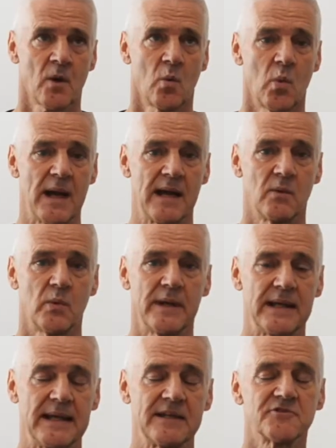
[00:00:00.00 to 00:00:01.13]
where
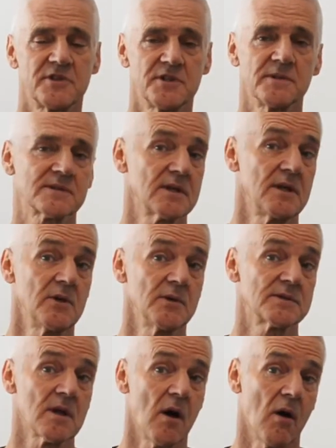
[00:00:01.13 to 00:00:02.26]
we introduced the
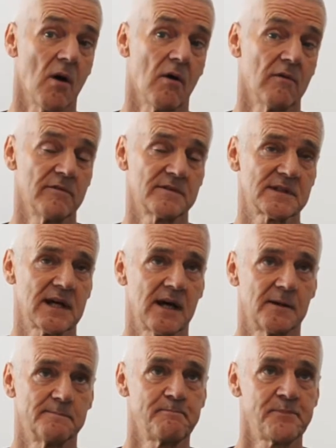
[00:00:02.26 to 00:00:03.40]
use of
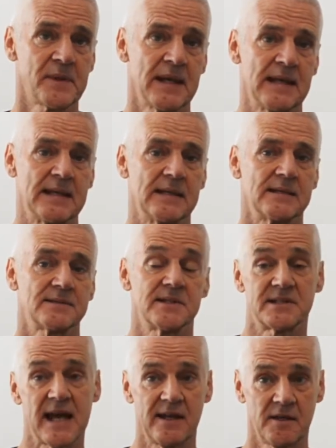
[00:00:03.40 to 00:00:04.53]
um,
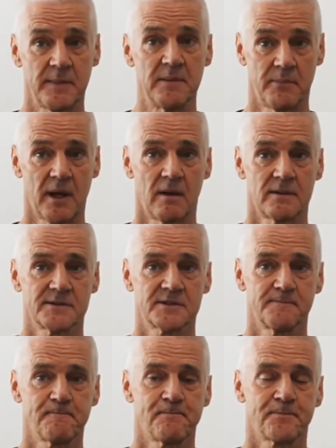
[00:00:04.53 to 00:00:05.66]
titanium implants
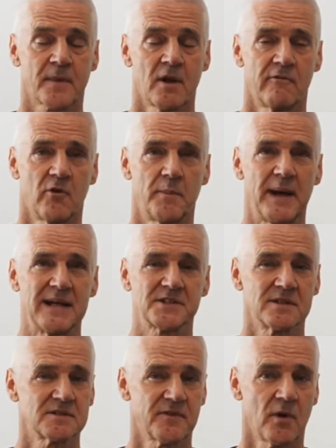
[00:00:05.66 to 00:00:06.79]
for
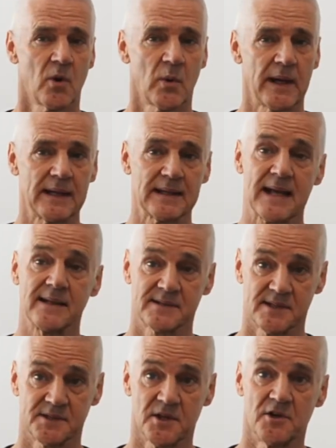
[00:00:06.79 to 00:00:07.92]
patients following
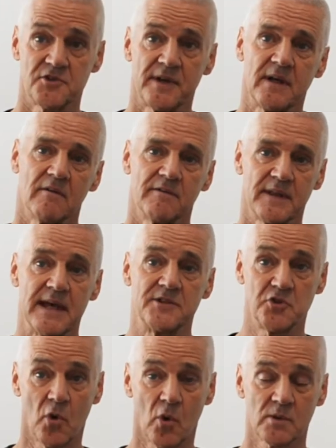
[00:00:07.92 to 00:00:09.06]
cancer surgery of their
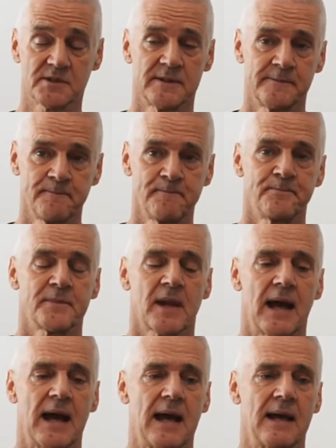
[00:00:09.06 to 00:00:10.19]
jaws
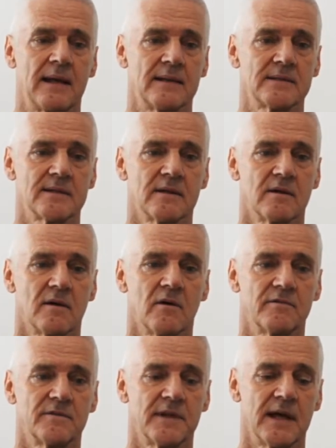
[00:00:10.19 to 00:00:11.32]
and uh,
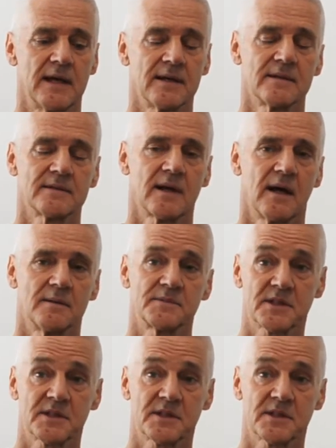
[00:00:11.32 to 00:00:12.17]
of their um,